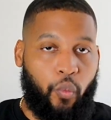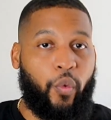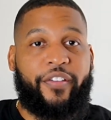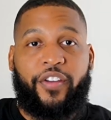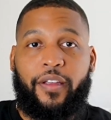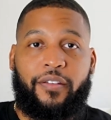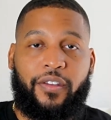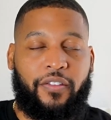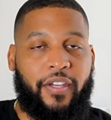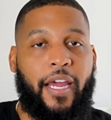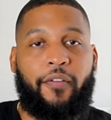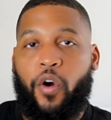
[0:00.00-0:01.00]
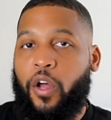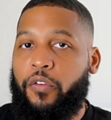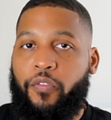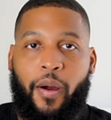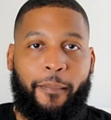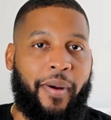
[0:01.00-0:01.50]
which is to save all
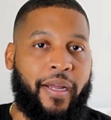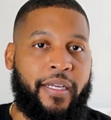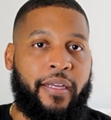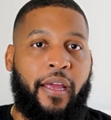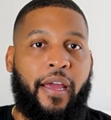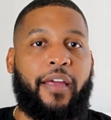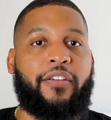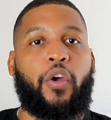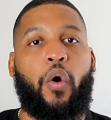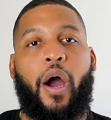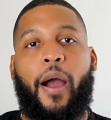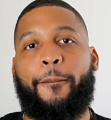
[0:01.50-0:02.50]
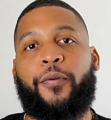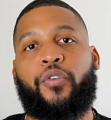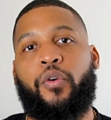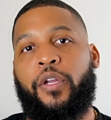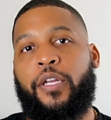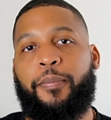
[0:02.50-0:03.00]
of our money until
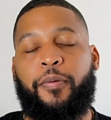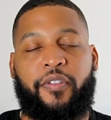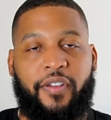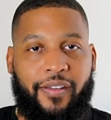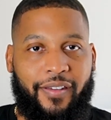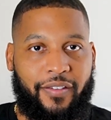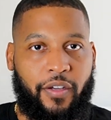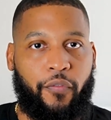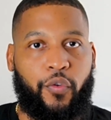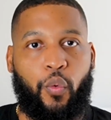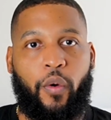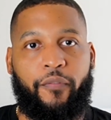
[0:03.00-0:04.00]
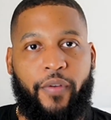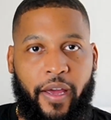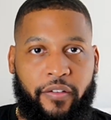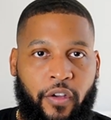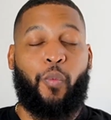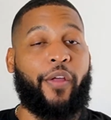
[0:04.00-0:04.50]
opportunity presents itself to
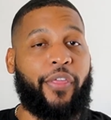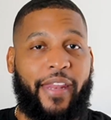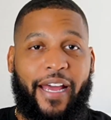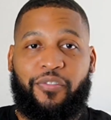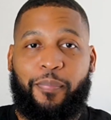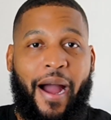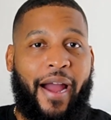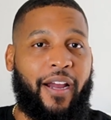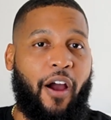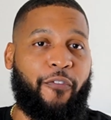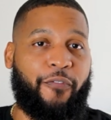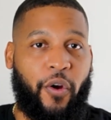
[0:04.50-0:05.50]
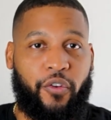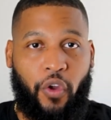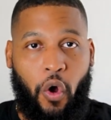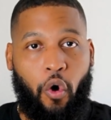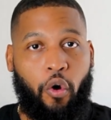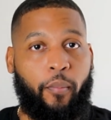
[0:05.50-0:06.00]
invest, whether that's buying our first
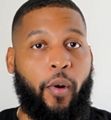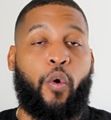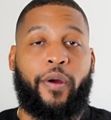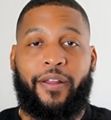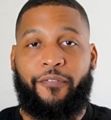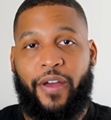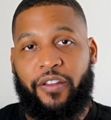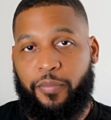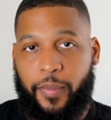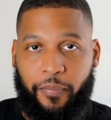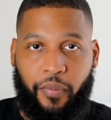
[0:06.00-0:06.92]
home or an investment